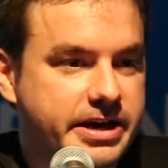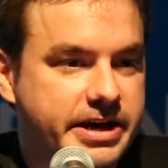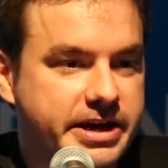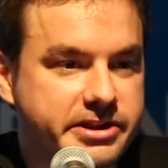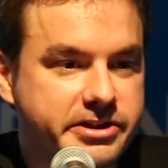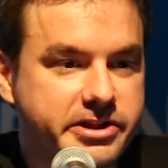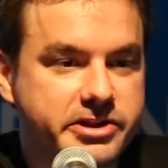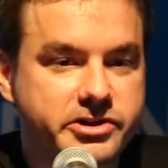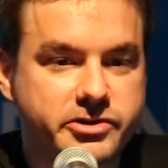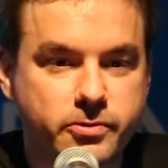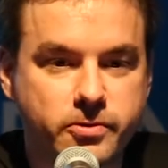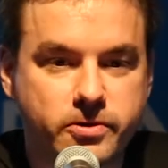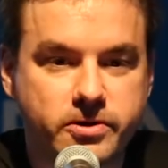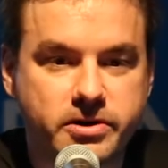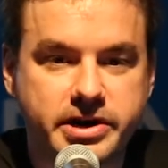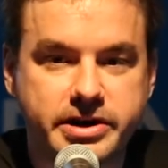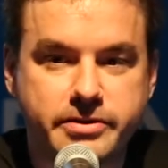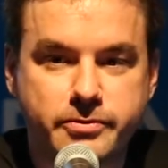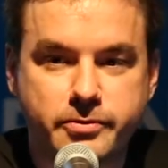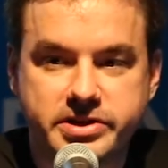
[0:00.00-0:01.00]
in the
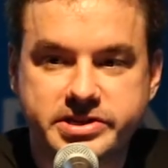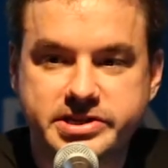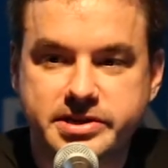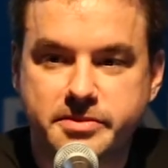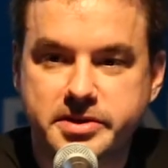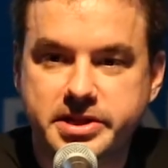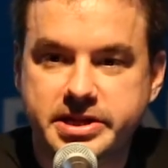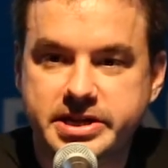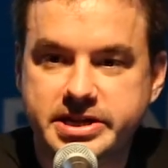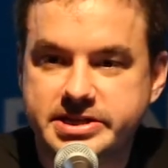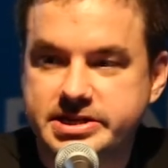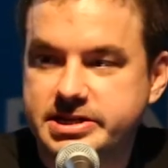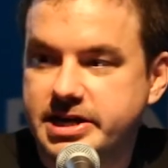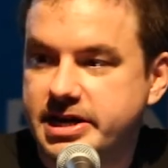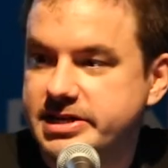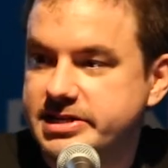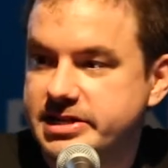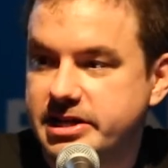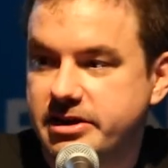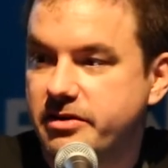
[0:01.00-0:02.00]
door with some of these
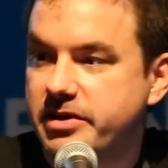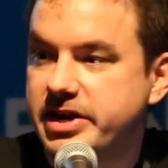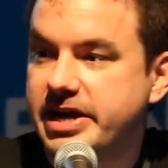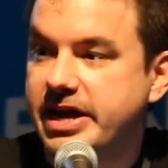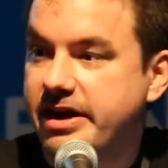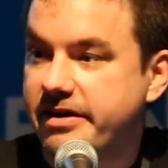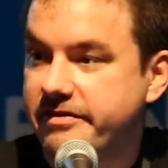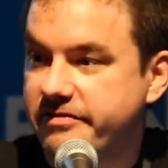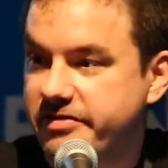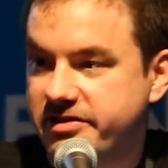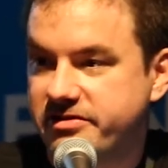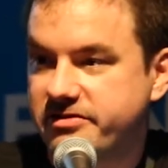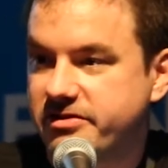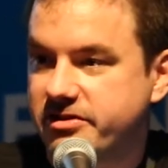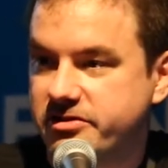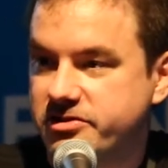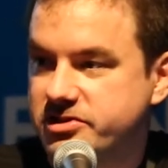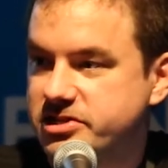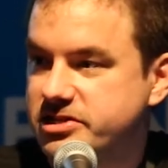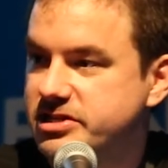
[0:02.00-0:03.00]
guys that already have these
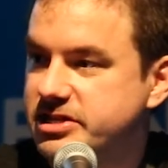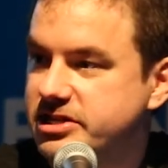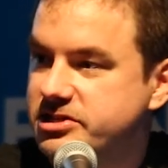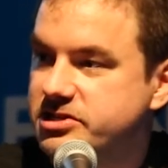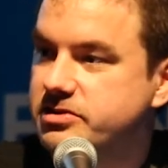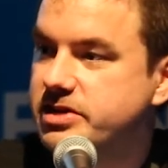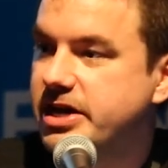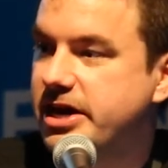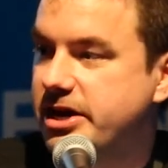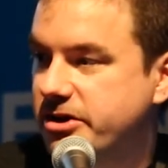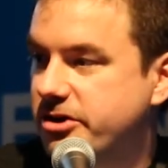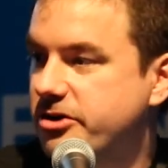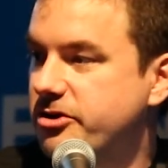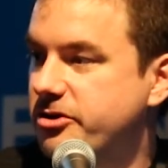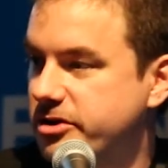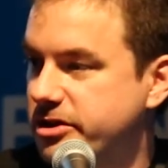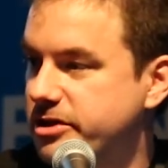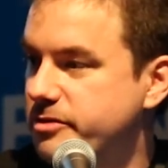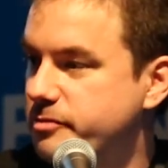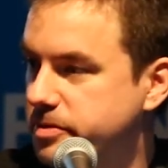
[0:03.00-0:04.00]
solutions that you can't
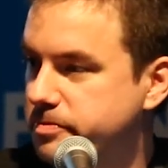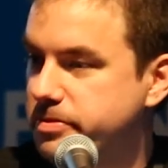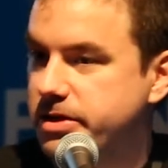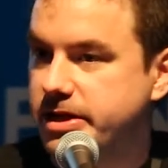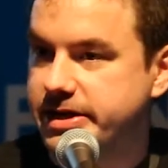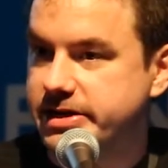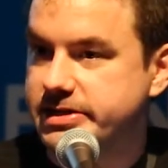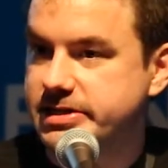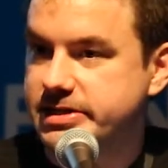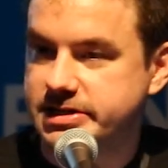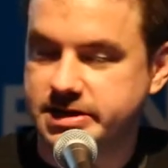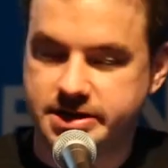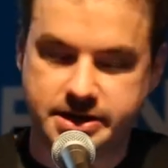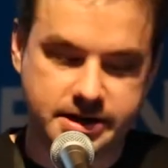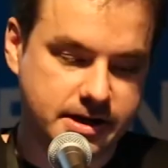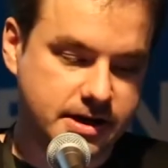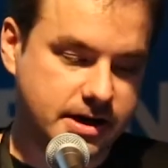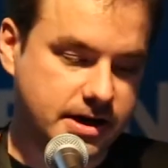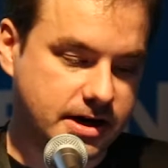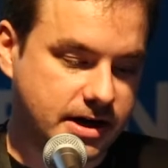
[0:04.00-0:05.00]
currently replace.
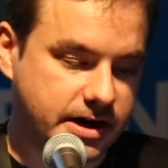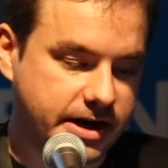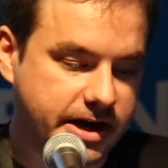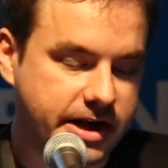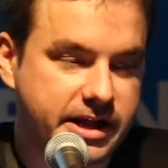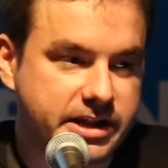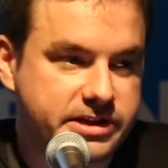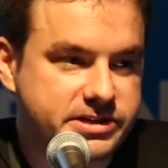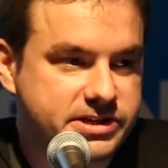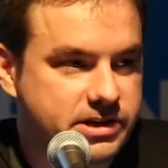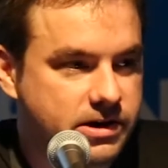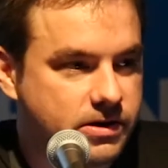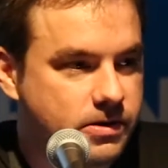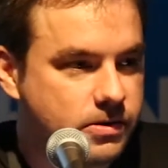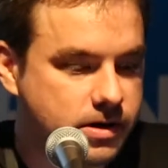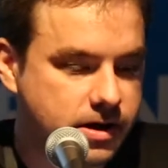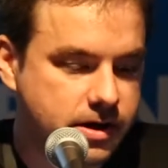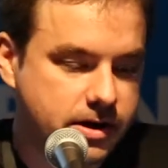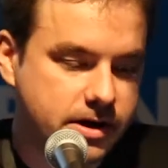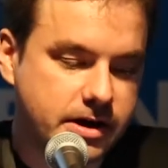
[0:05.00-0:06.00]
And
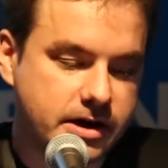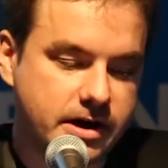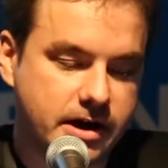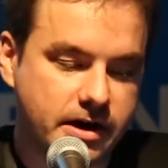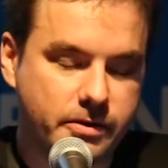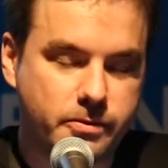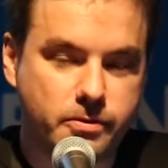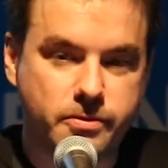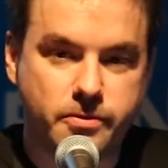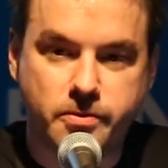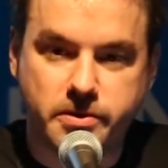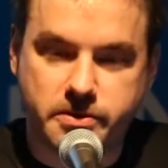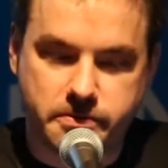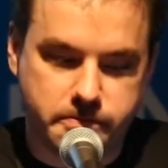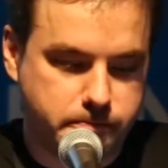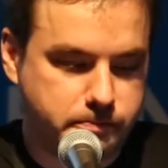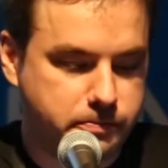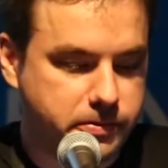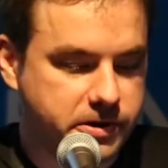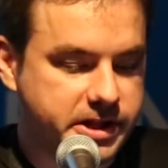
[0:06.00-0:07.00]
so we're
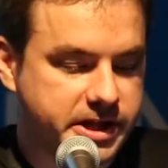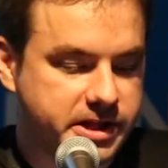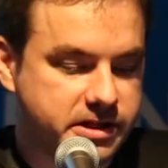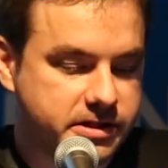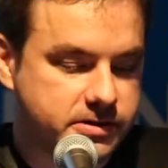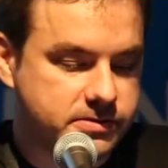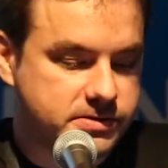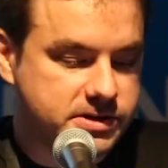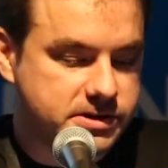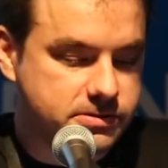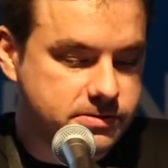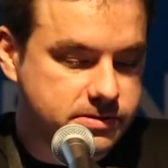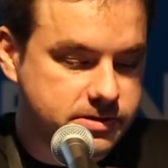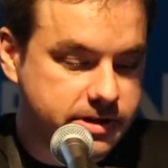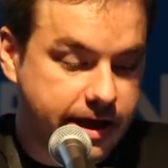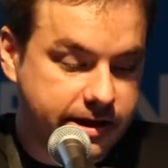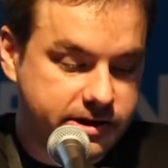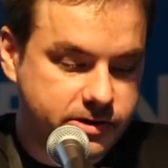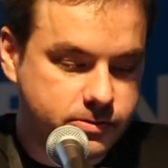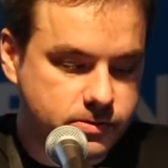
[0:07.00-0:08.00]
building
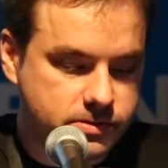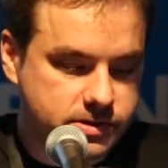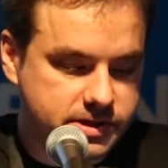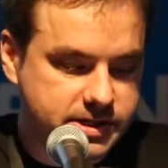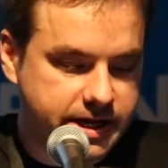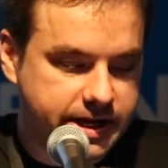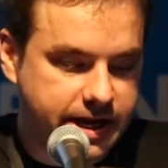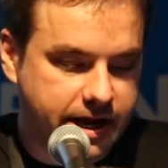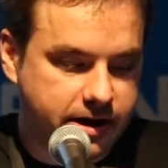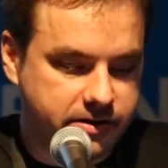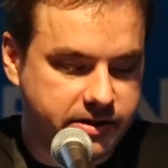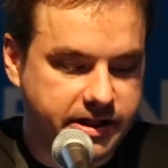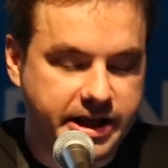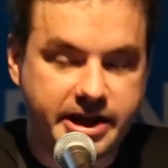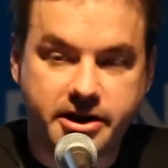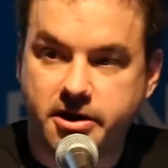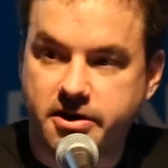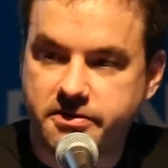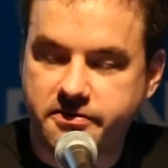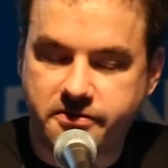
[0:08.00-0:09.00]
that tool set out and
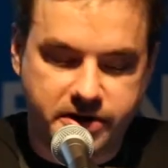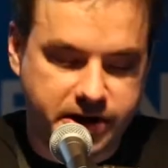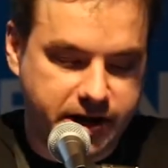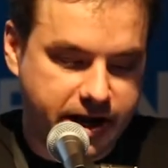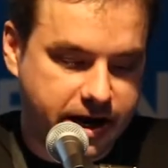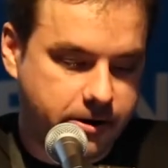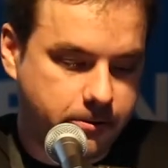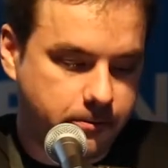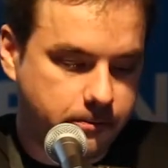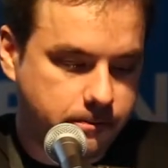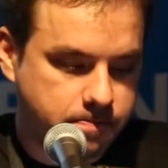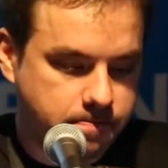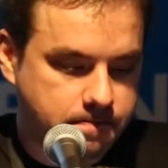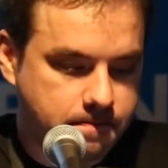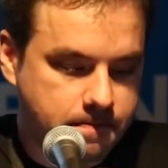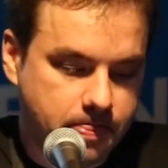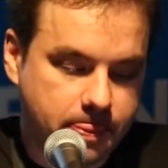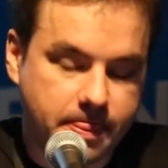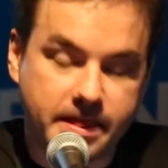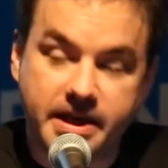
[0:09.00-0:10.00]
that offering out.
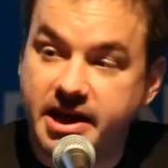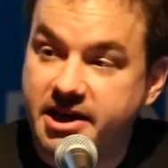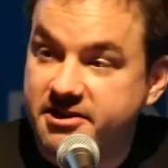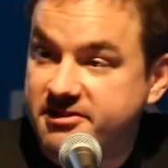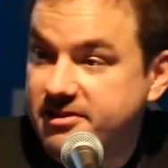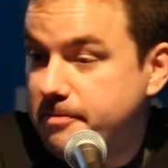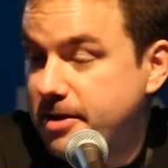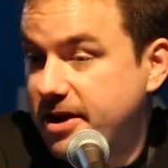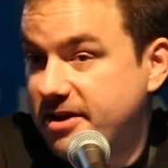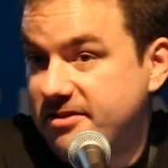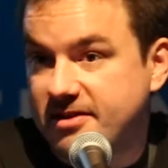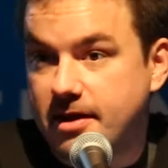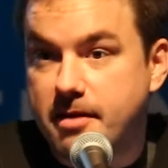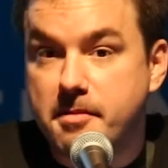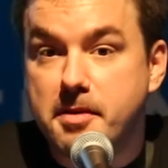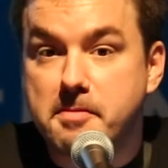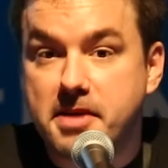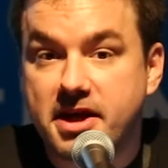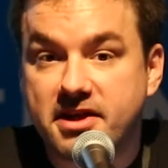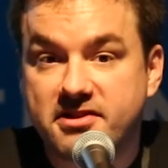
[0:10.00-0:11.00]
SMS,
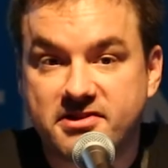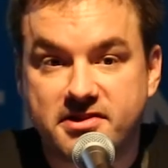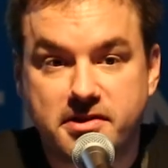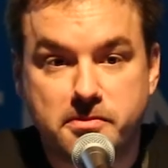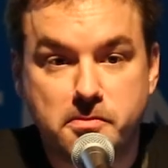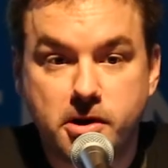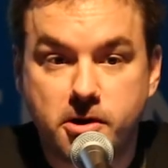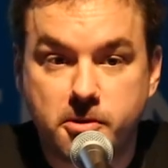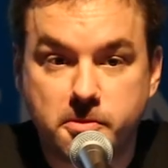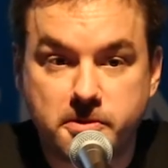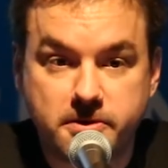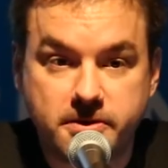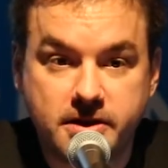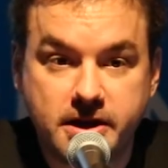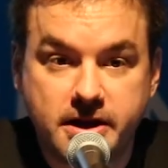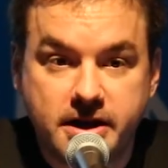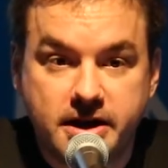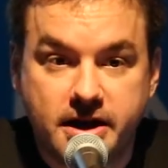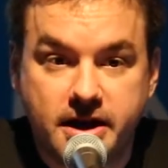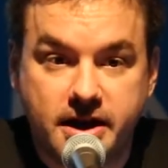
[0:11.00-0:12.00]
MMS, and mobile.
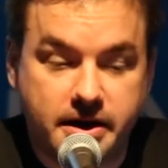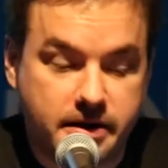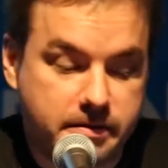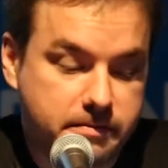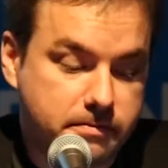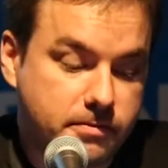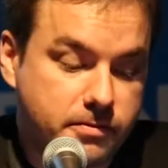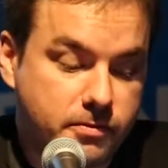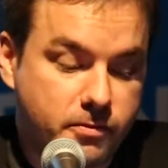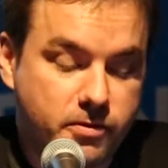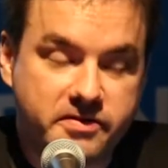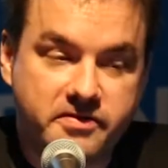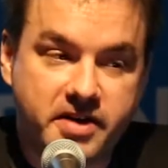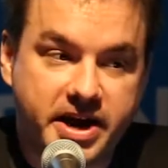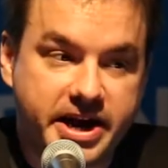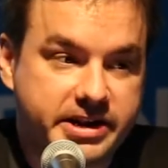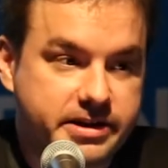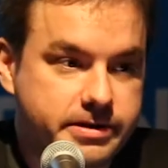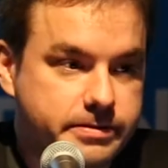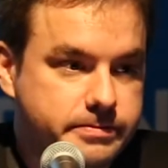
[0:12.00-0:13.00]
We've
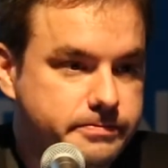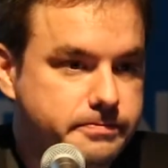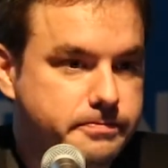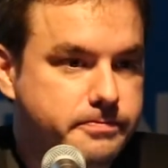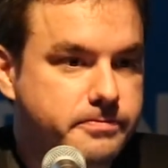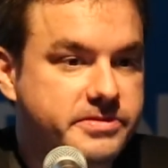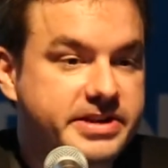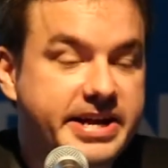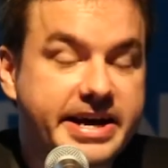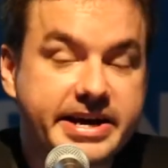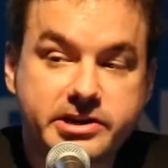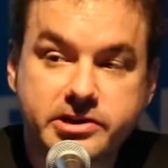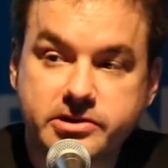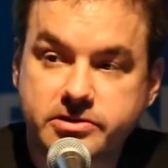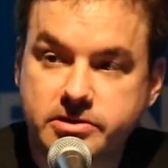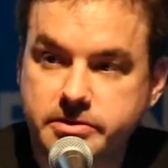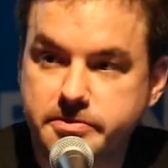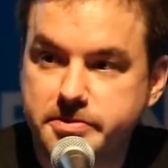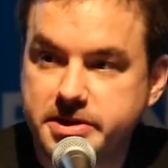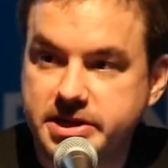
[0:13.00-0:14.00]
had a
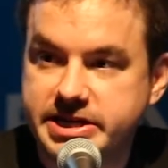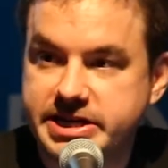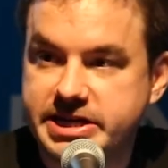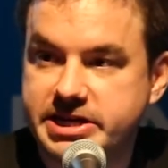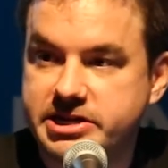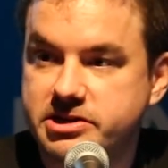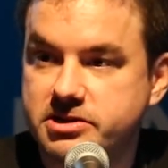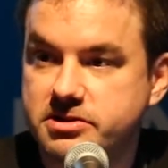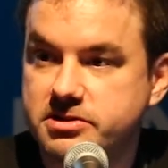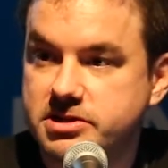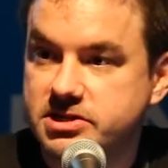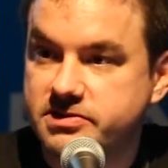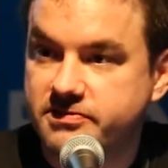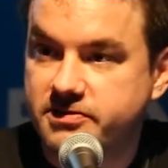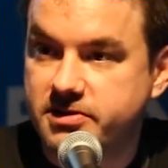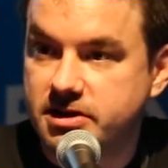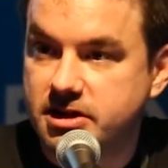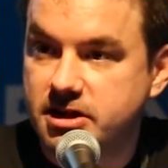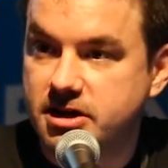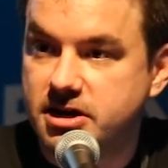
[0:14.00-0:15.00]
technical ability to do this
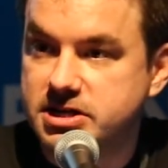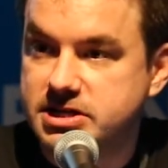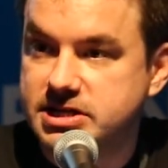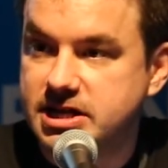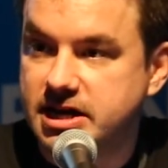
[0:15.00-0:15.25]
for a long